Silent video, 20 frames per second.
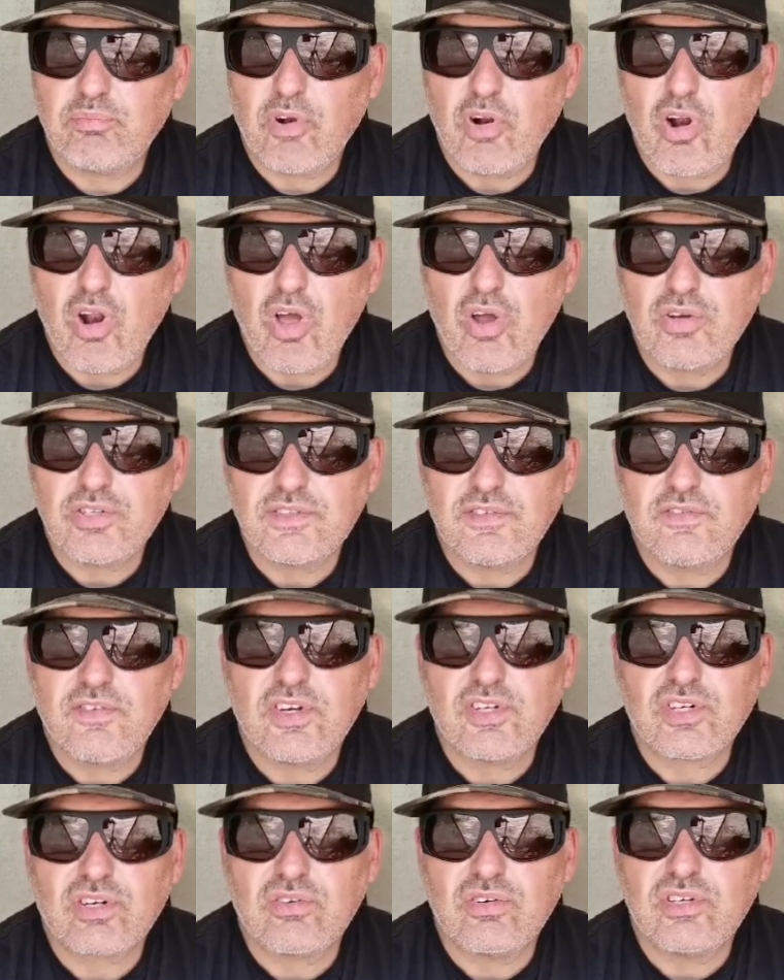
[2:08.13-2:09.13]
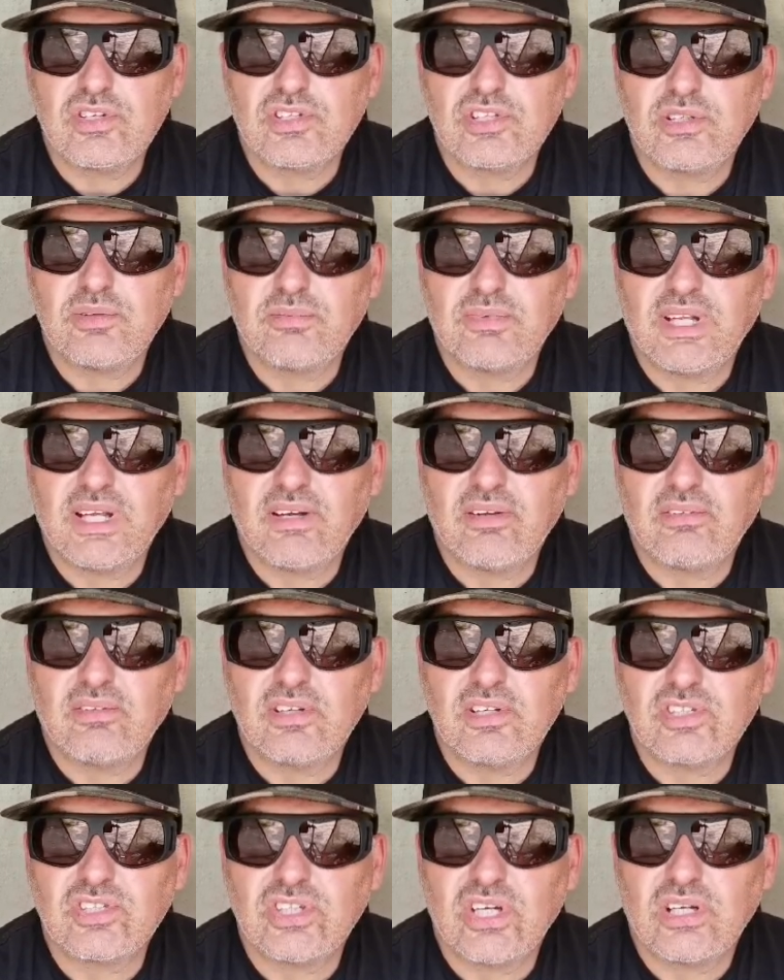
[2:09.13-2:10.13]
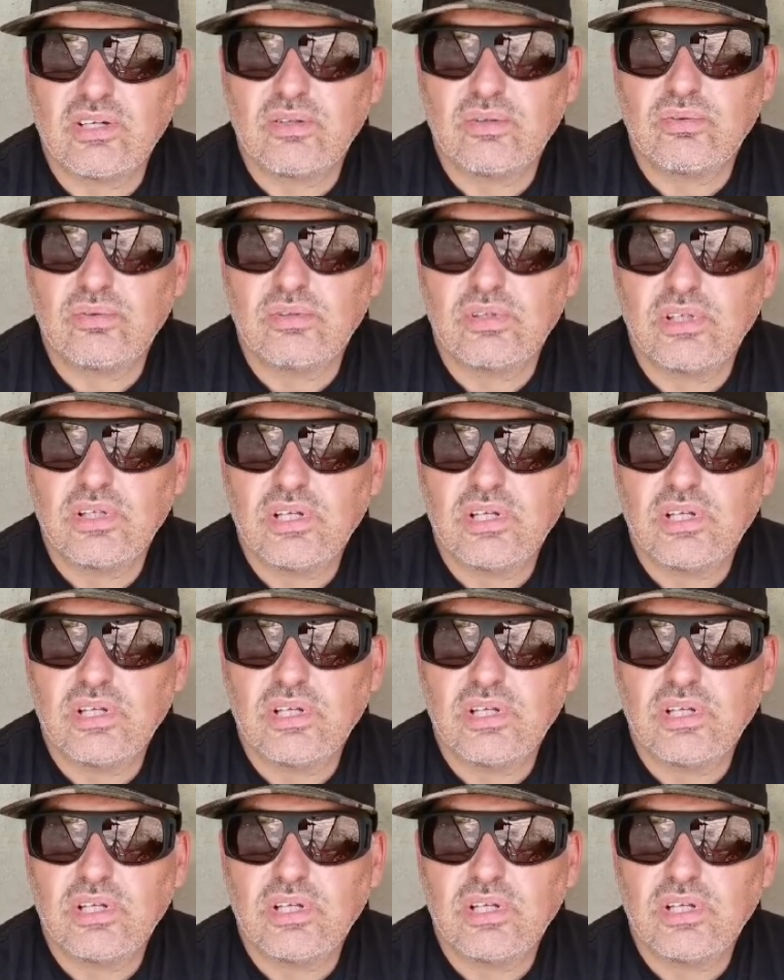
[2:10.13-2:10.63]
Loads of fish cruising up and down this channel.